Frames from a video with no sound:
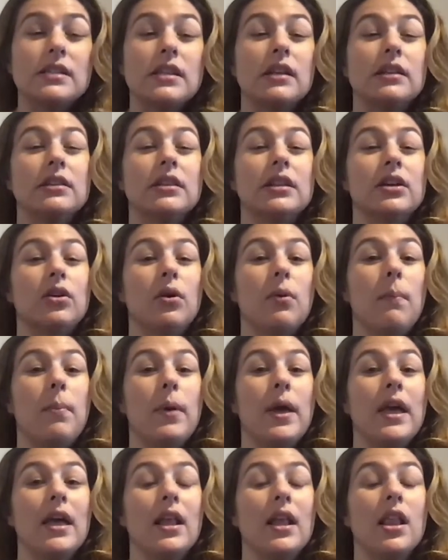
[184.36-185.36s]
a little
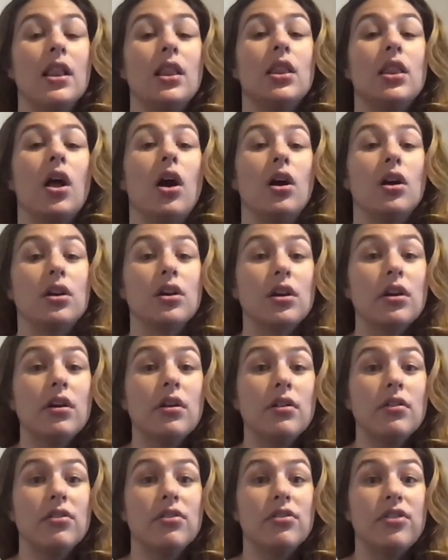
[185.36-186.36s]
bit longer
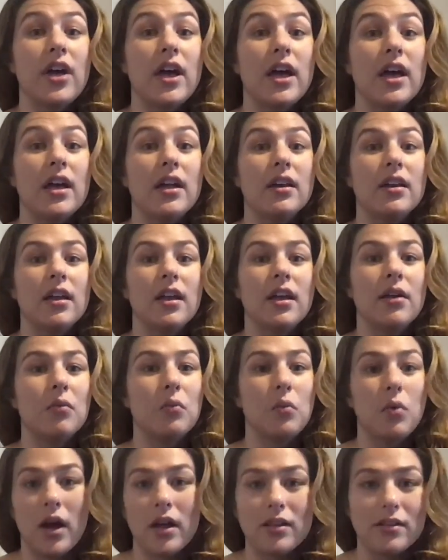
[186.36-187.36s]
than
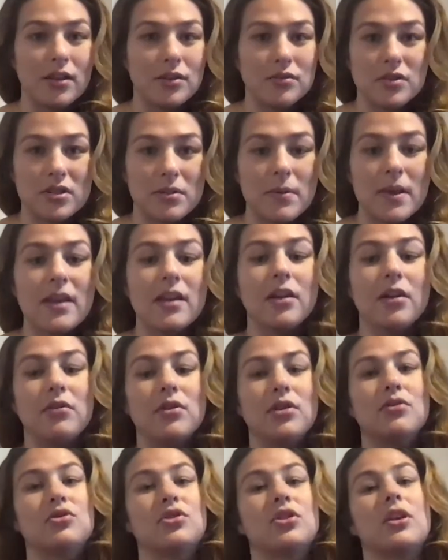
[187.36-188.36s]
what used to be.
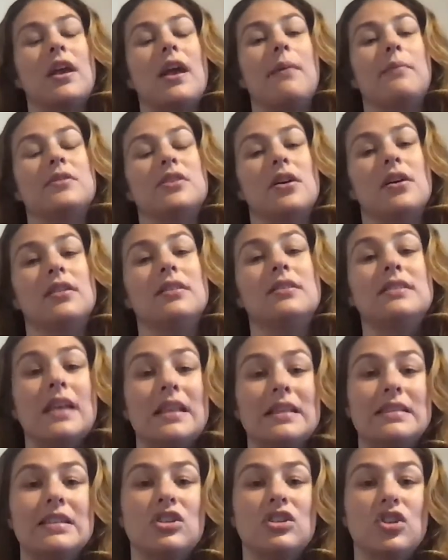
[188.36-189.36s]
Usually Amazon
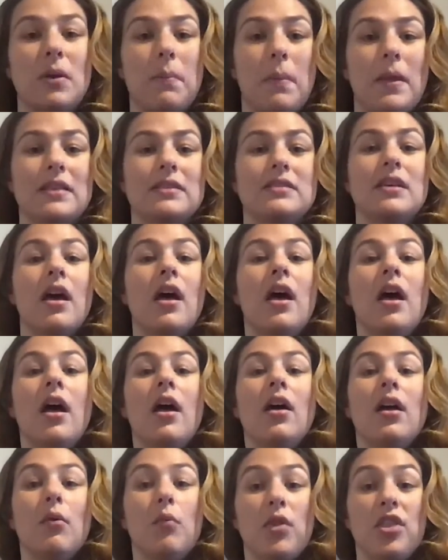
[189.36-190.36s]
sends these shipments
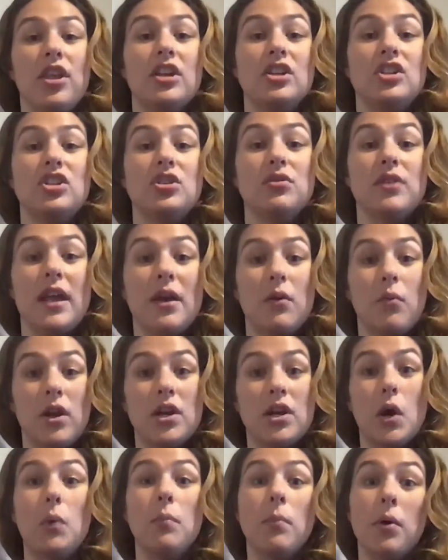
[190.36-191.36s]
within a 2-day
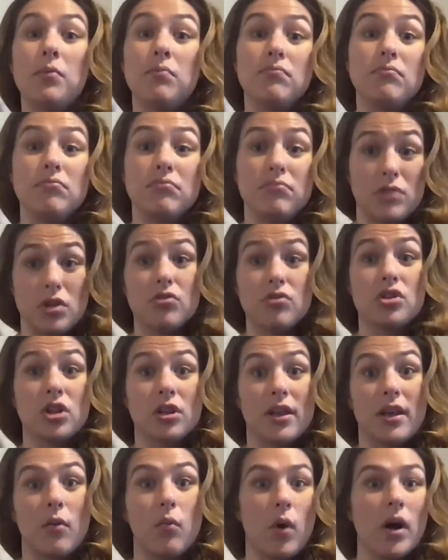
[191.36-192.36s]
window,
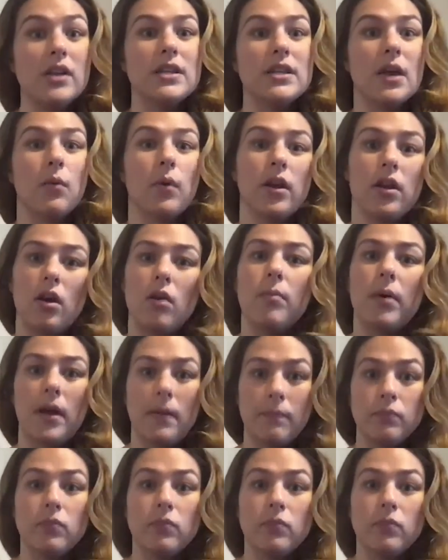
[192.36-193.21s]
usually a 1-day window, but